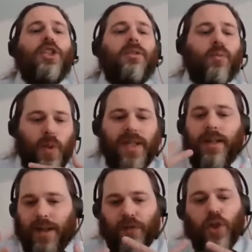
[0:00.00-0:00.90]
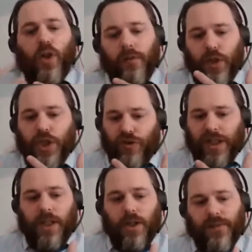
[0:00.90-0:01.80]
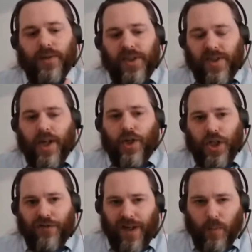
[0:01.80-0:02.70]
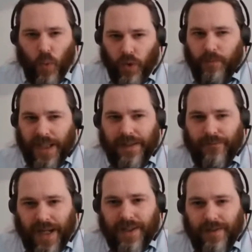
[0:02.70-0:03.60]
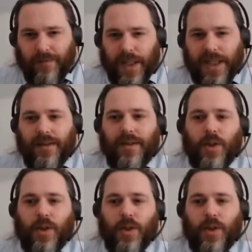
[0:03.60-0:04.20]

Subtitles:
We tend to have a lot of really useful discussion around what being effective means.